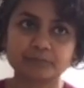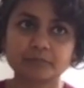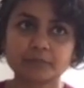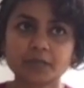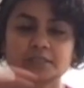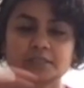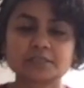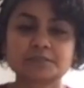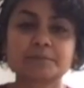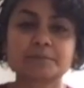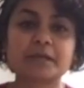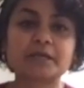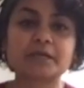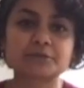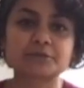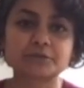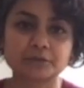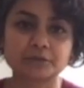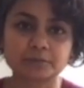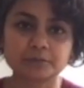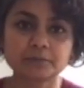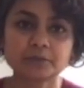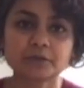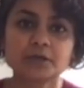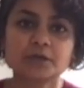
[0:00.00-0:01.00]

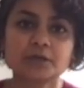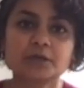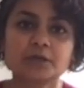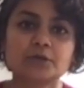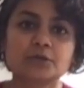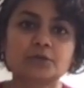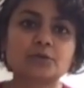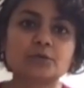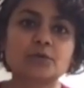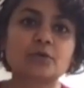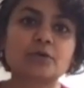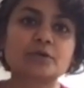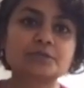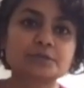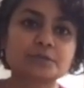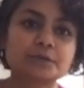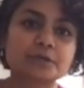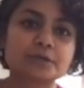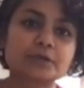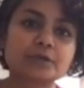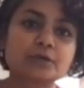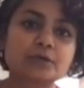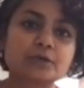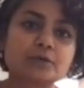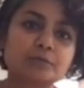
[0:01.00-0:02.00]
spectrum to also
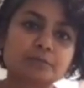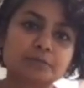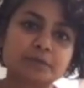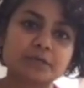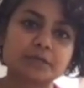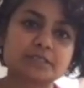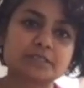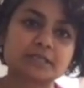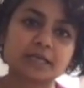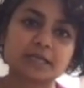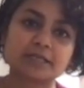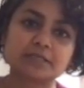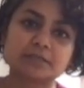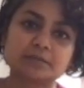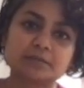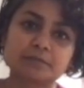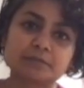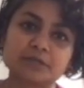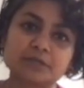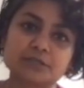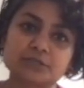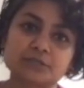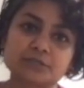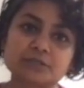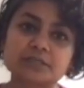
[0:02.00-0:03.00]
include breast cancer
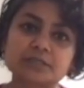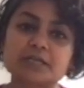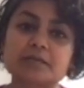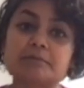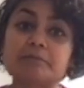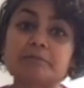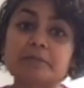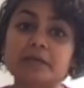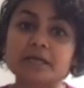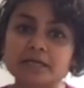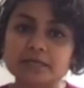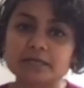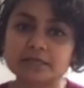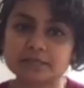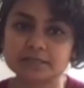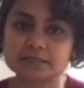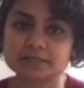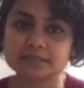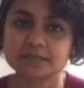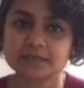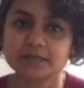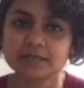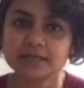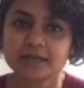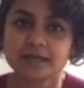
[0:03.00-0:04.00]
patients in
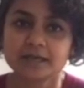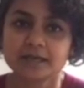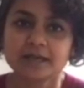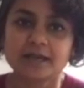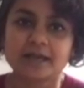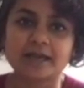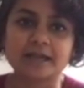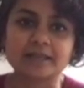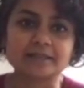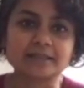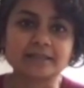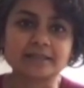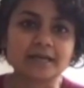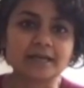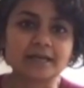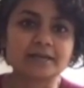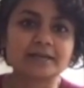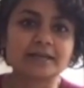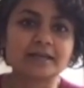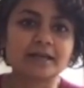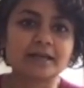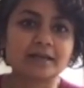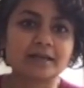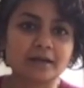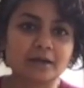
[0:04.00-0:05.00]
males. And
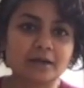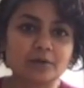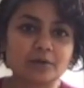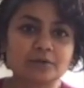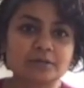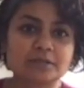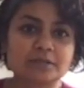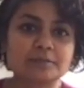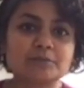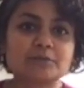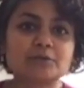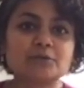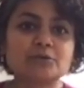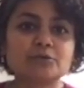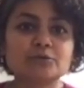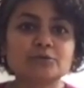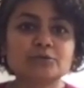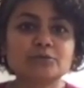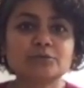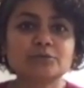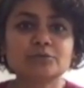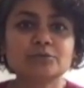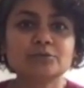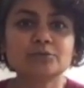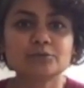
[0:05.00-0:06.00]
that allowed them
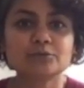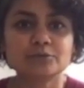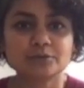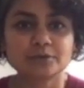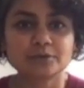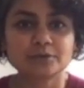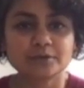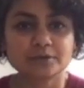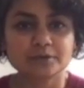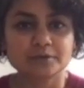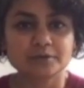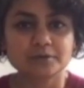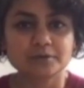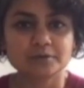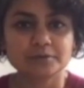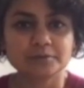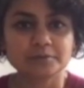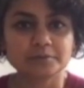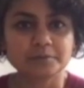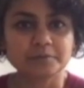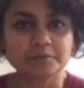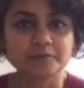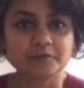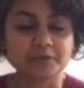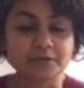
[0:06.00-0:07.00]
to,
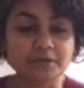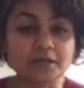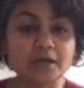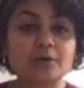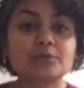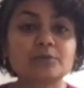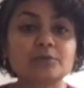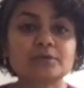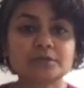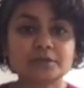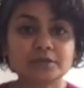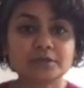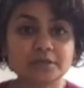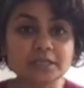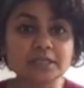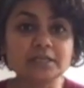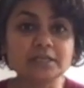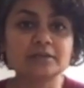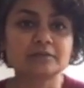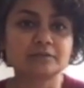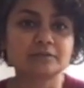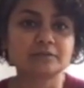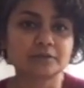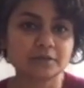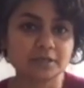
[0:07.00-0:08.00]
without the need
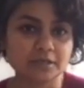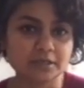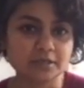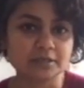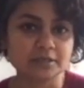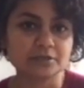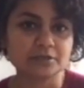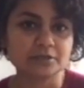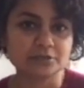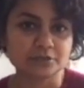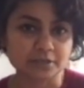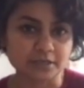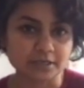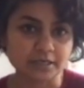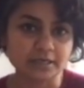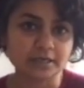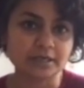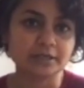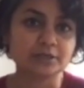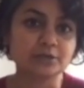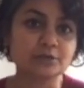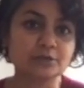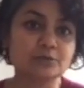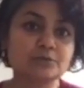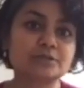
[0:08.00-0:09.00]
of a clinical trial
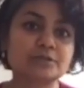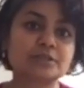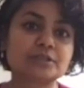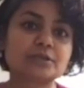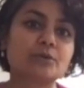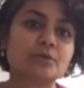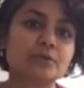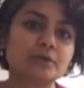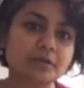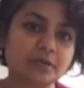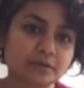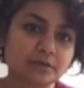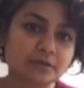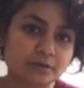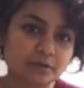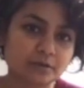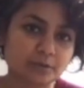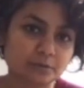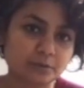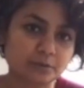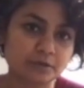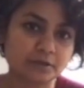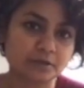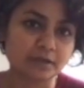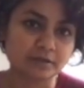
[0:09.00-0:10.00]
and using only real
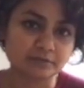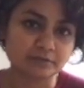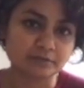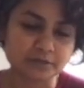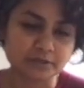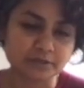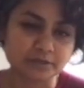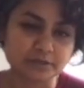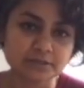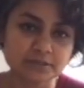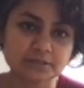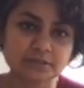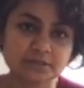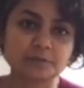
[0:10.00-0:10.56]
world evidence, they